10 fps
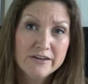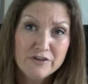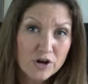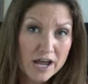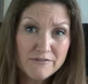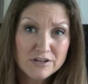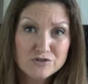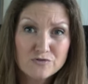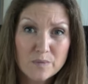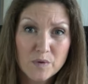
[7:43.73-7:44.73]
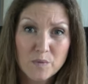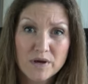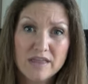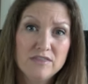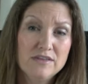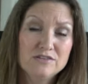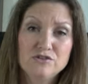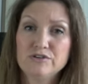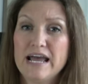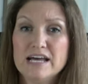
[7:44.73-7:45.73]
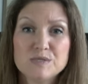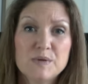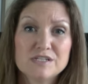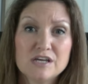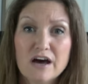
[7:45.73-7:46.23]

you're having trouble with certain aspects